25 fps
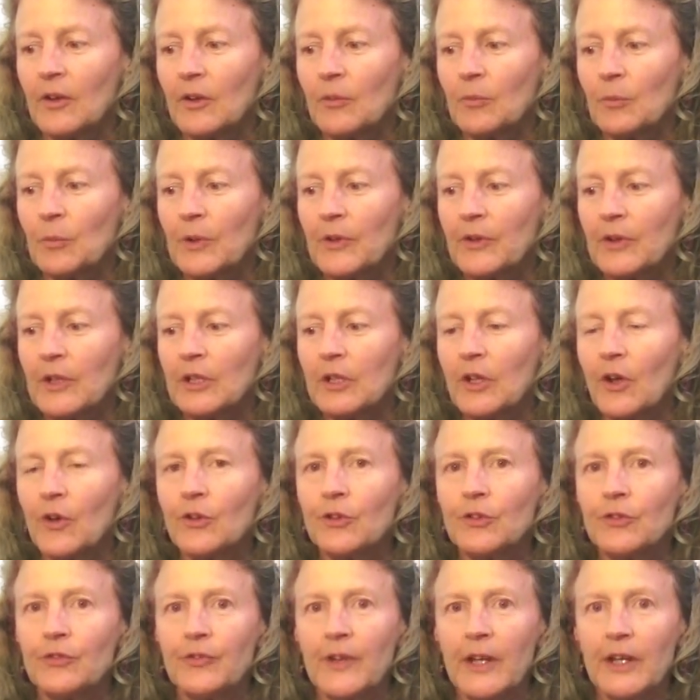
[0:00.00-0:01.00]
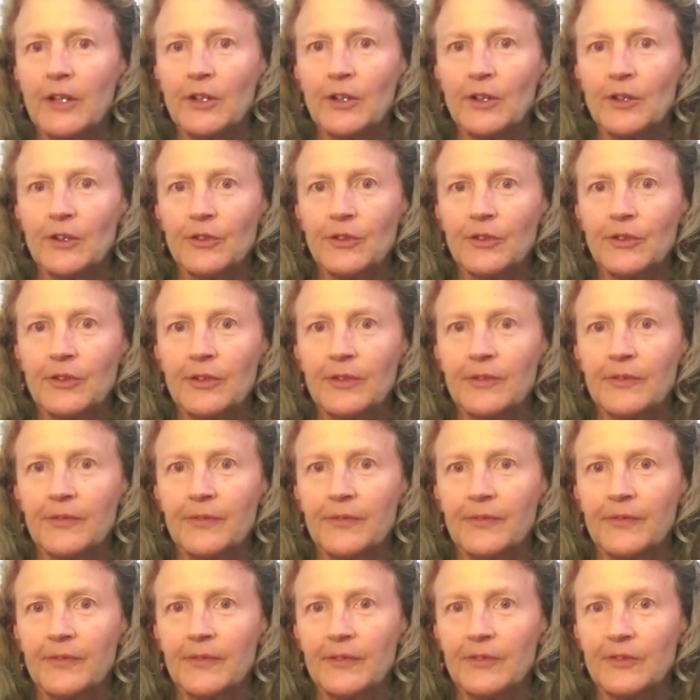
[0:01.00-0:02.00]
with closed fingers,
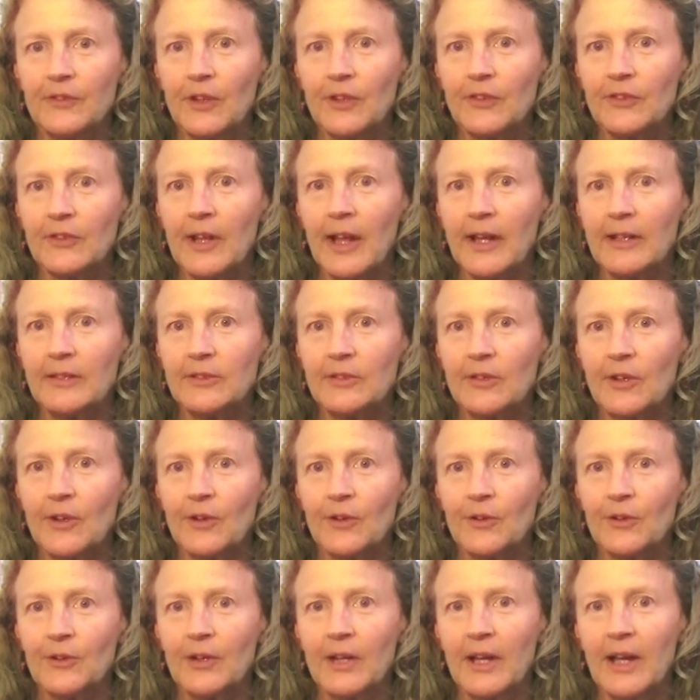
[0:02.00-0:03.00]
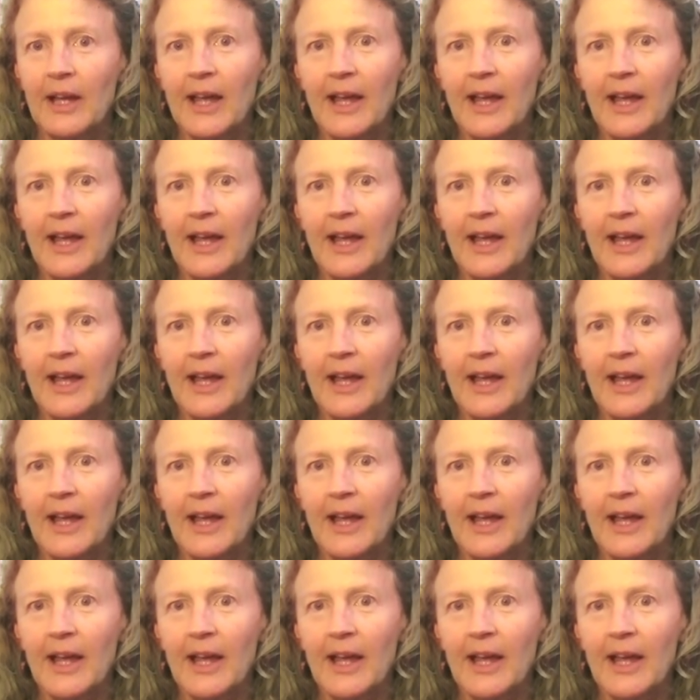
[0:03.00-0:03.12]
just like so.